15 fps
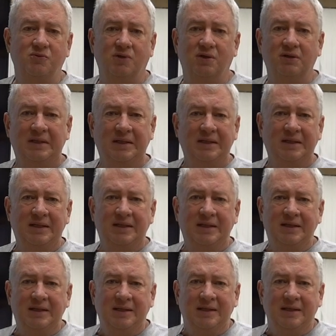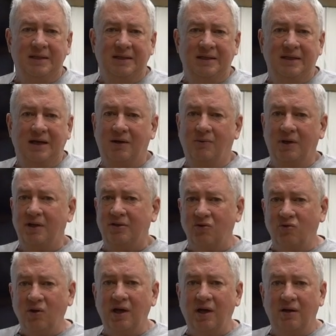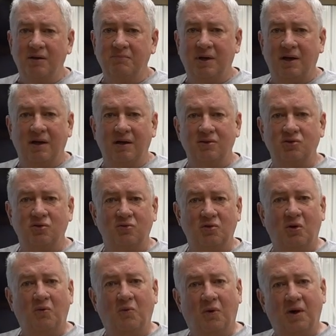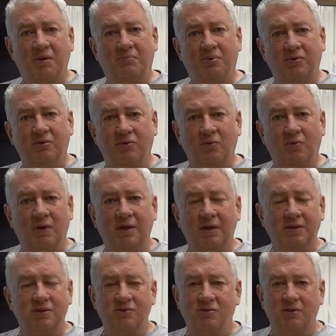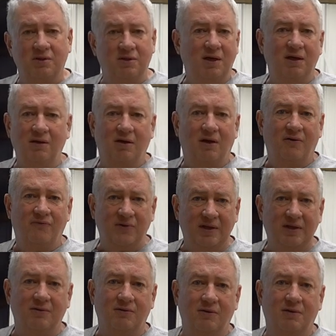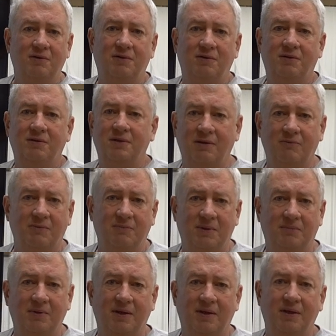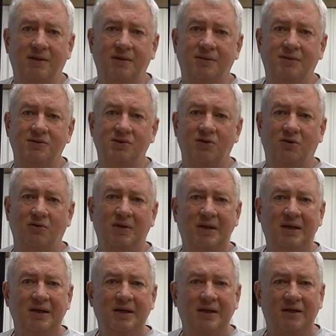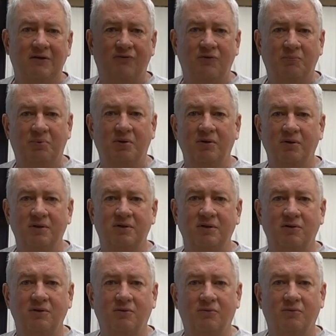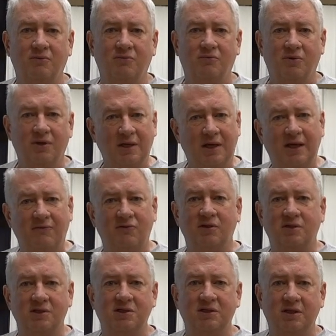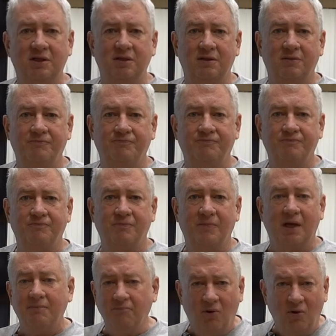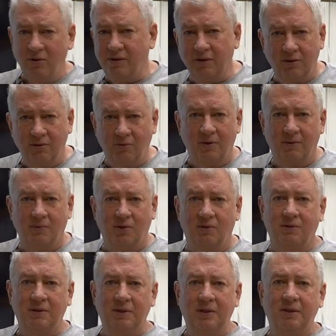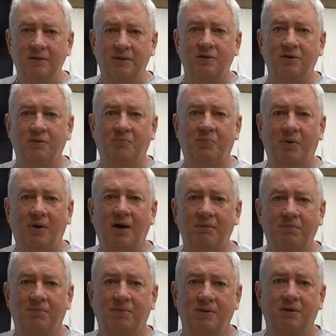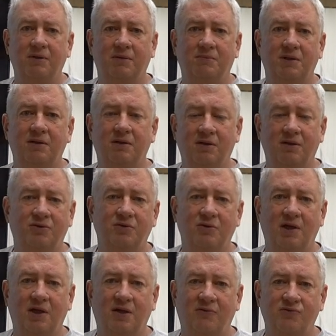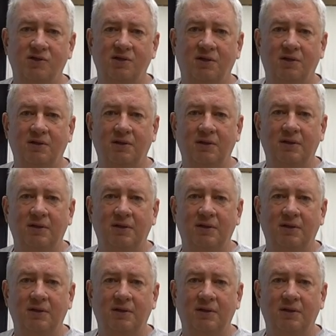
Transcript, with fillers: Well, I don't want to hit the ground, but I also don't want to pull the wings or the tail off either. That would be bad. So if you pull until you're really heavy in the seat, more than normal, then you're probably going to be near 2.5 G.